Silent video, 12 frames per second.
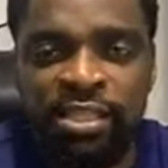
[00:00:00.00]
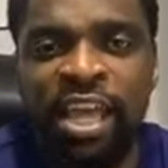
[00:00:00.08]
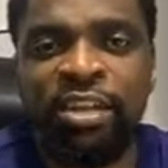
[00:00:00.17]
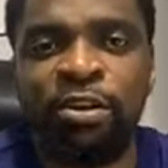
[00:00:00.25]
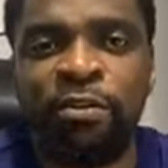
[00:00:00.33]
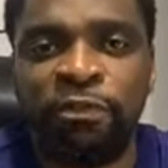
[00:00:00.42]
is
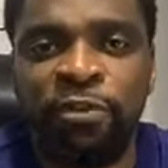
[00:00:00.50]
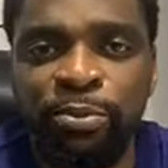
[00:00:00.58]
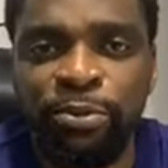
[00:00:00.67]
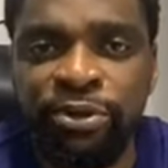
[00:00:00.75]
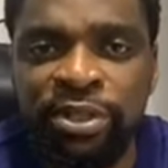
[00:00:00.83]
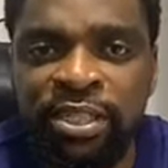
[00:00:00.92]
end of
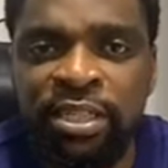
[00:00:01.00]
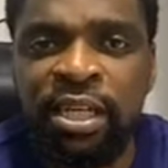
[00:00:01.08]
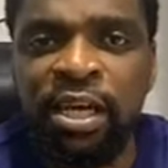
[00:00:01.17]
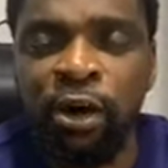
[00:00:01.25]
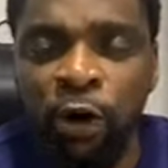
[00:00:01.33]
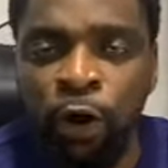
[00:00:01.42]
February
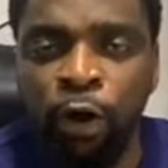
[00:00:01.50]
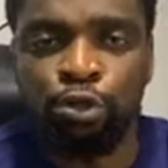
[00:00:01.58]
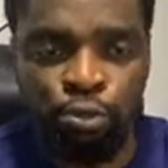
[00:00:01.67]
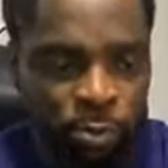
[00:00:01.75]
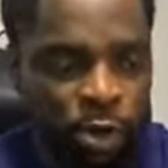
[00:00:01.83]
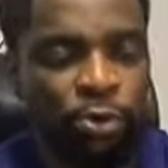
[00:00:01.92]

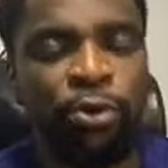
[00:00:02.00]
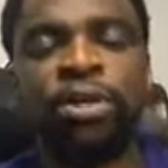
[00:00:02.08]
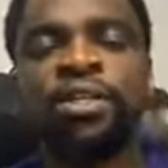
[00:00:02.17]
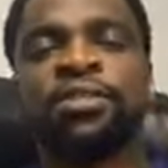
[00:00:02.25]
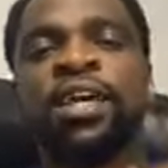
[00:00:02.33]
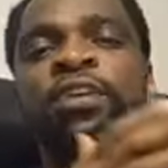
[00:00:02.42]
or
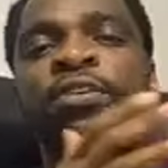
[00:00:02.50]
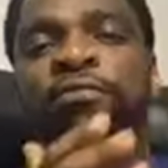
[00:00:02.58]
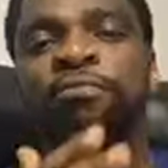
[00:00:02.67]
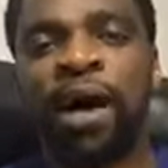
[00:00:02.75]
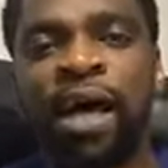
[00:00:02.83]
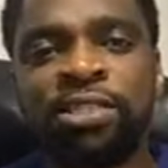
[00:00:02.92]
tomorrow is end
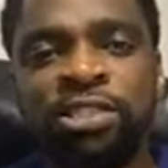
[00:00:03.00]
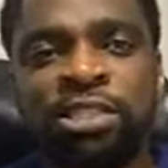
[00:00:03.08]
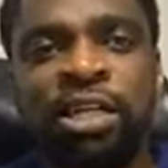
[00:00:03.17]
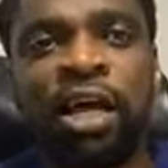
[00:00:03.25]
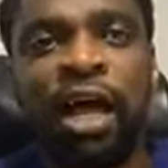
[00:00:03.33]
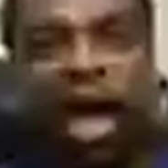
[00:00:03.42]
of March